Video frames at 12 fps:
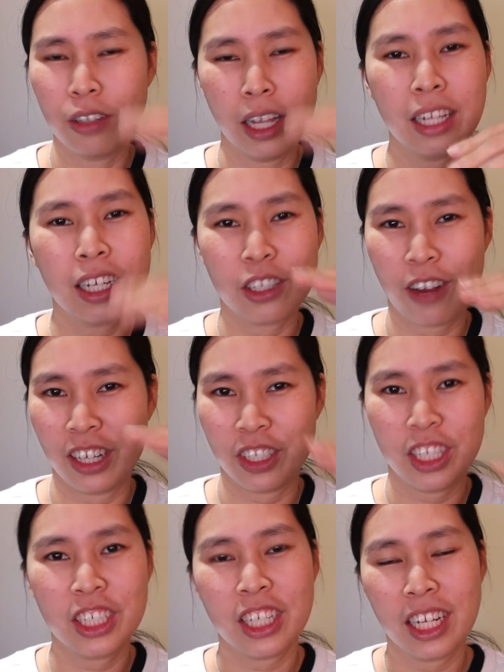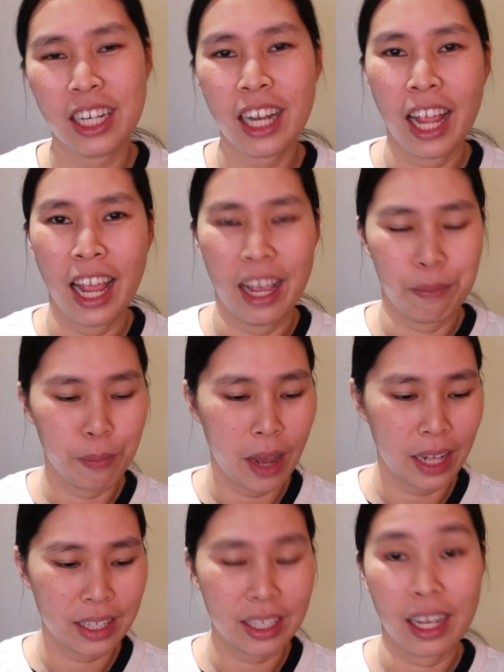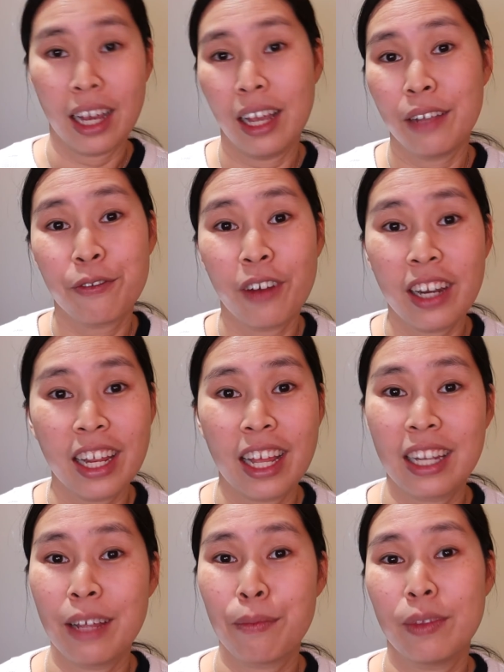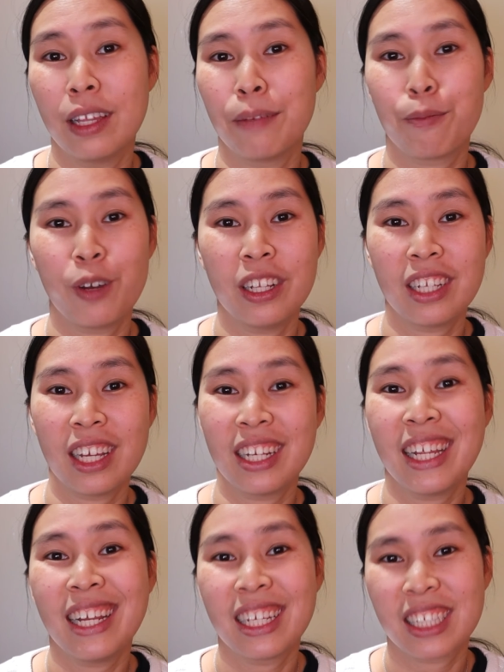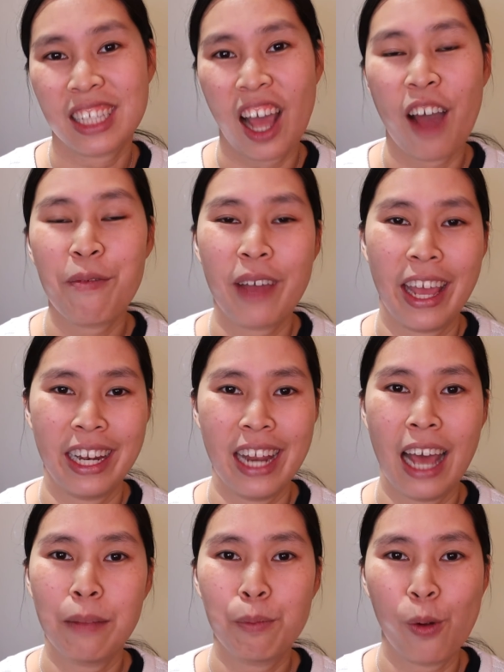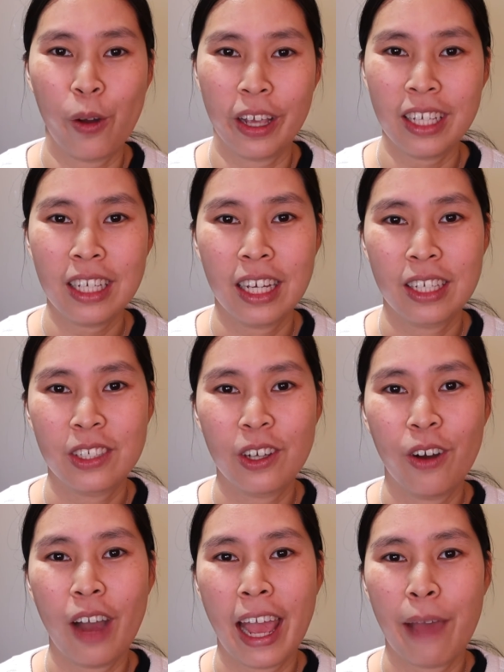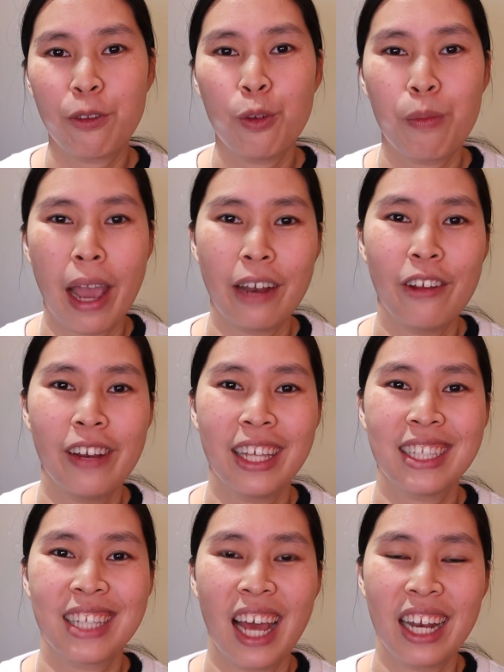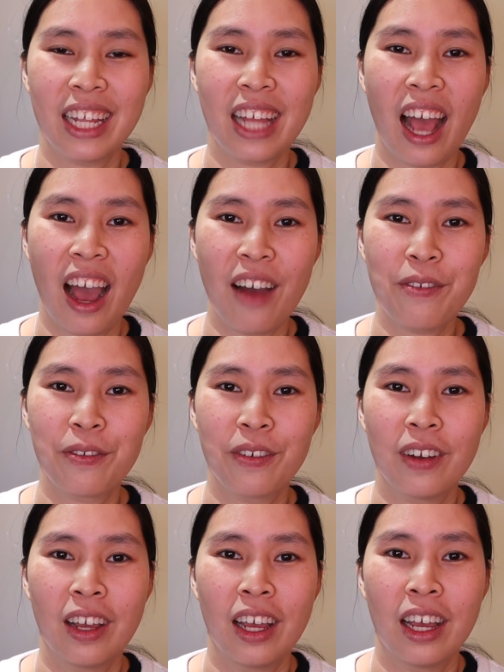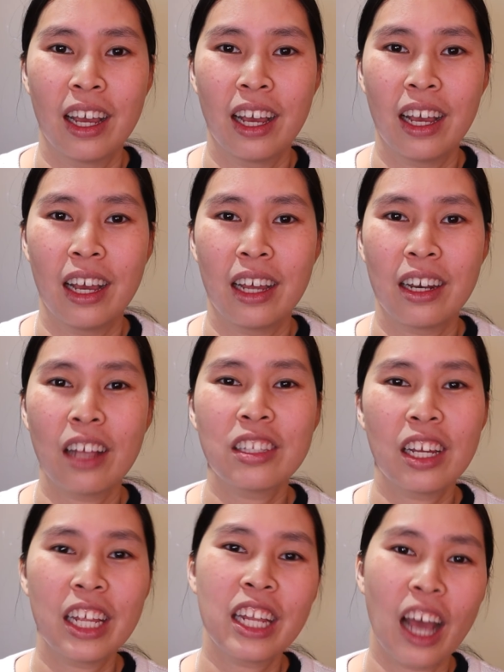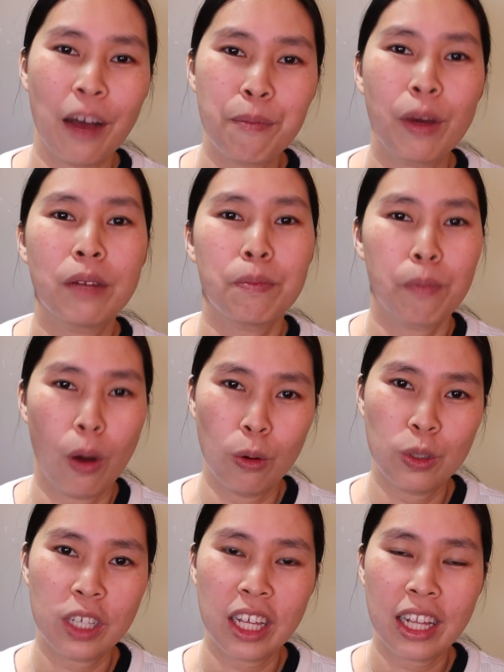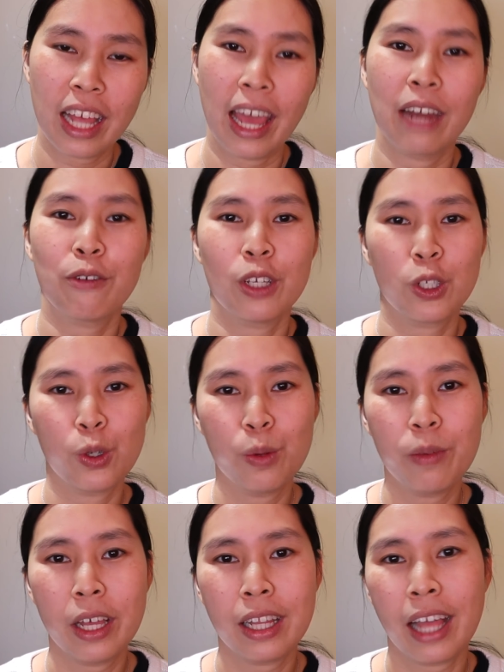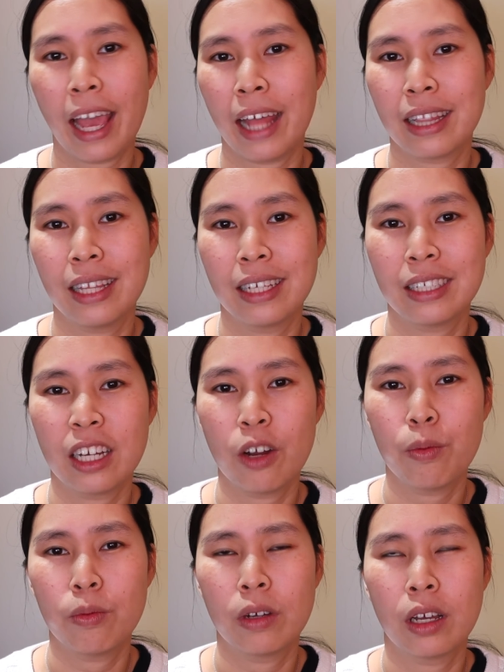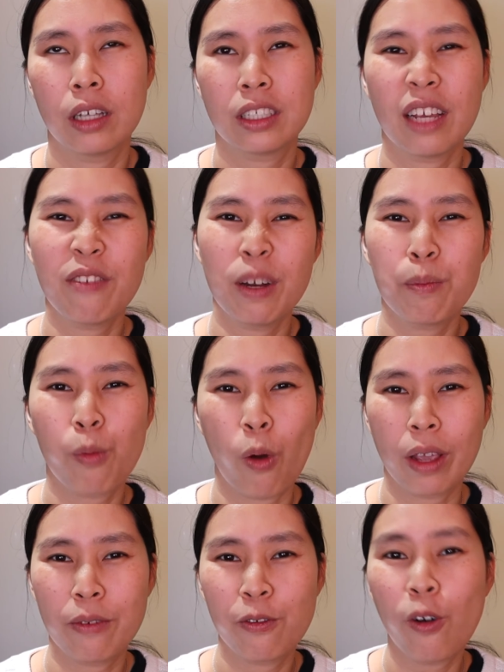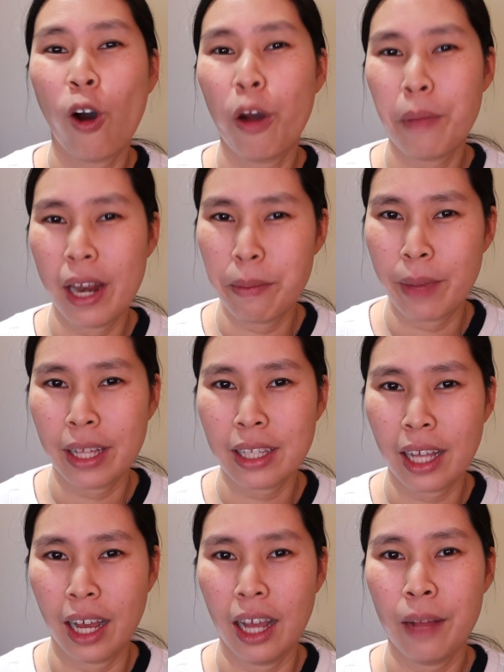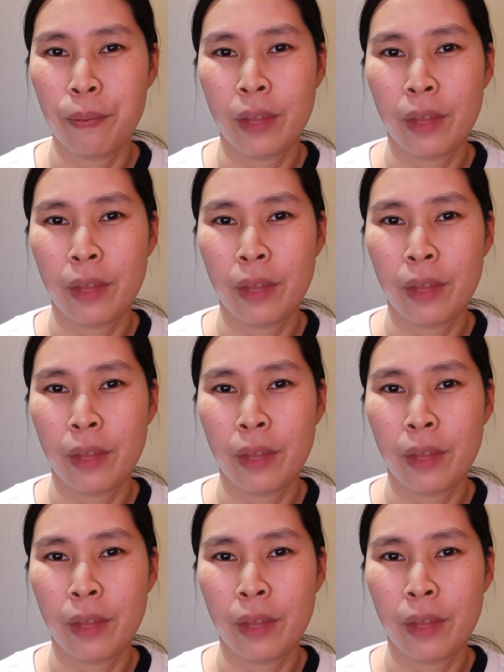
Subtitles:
in the transition? But it's funny that the printer didn't stop at that point, so I have to manually turn it off. Not turn it off, but pause it and resume it at the 7.4 millimeter